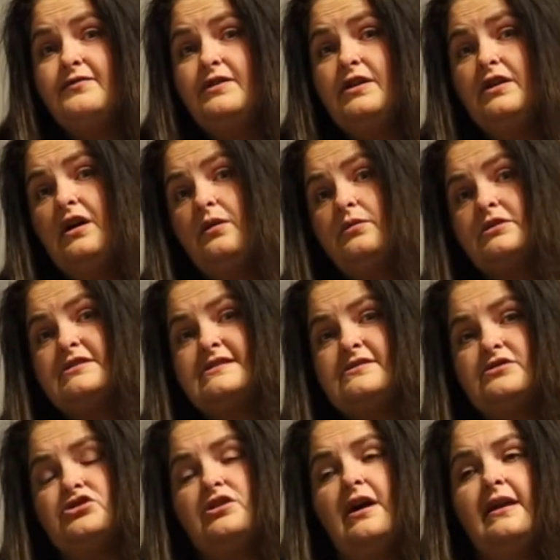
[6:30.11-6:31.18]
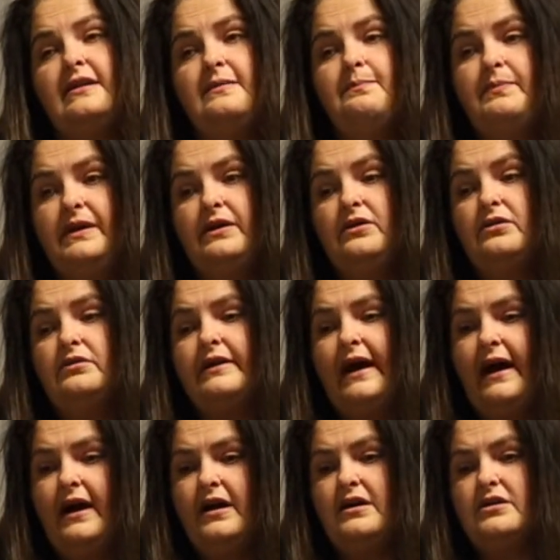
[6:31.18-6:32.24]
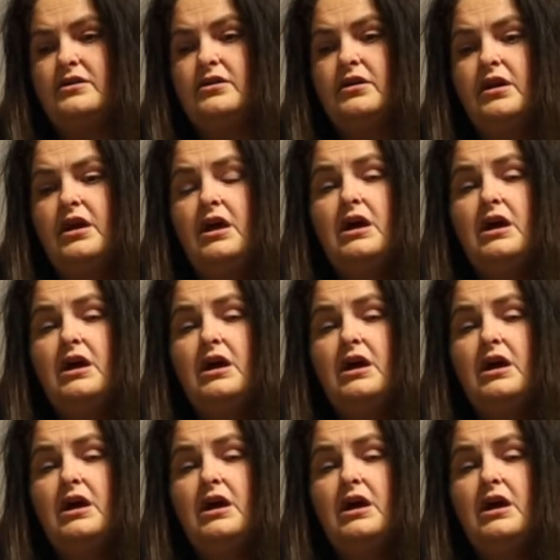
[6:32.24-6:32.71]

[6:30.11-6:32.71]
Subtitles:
You know, we're still trying to build our